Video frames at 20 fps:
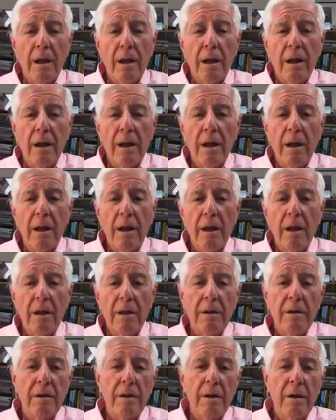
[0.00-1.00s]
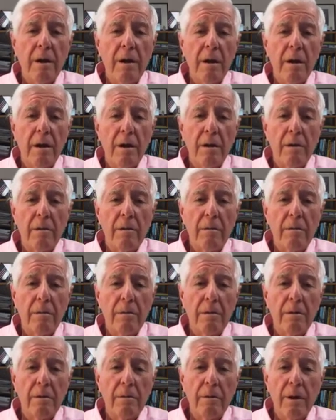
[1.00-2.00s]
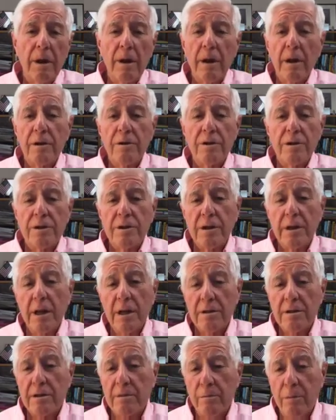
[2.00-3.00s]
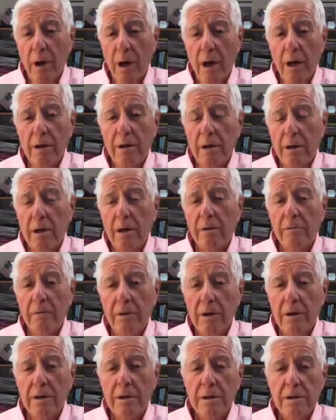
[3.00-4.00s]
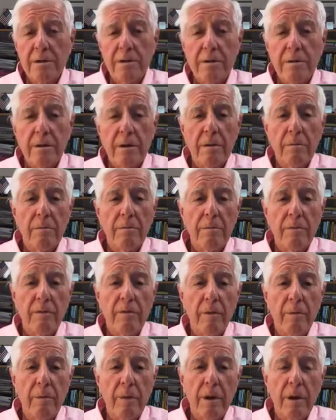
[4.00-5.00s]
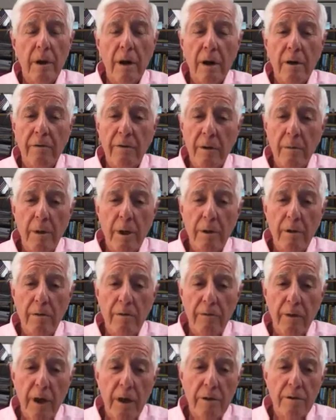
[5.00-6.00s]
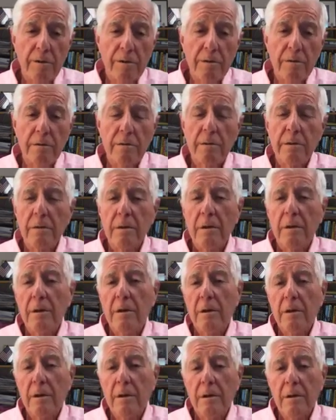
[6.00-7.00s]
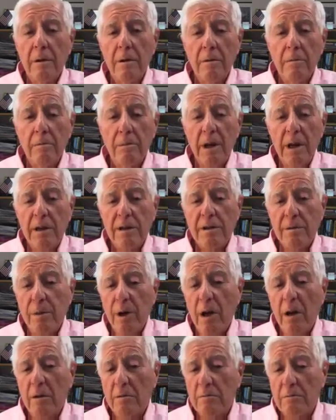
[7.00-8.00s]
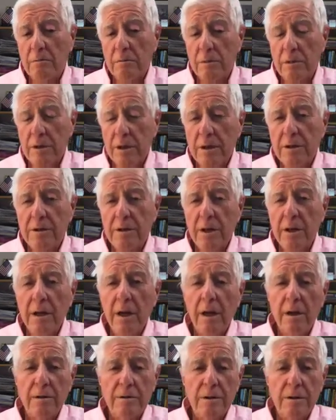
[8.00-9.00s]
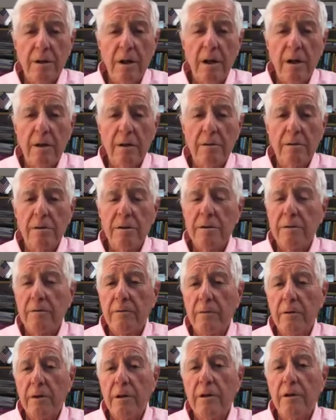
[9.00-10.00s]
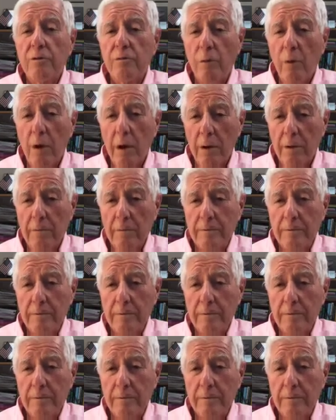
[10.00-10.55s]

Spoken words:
And the rental agency has to buy the RVs from the RV manufacturer, pays about $60,000 for each one.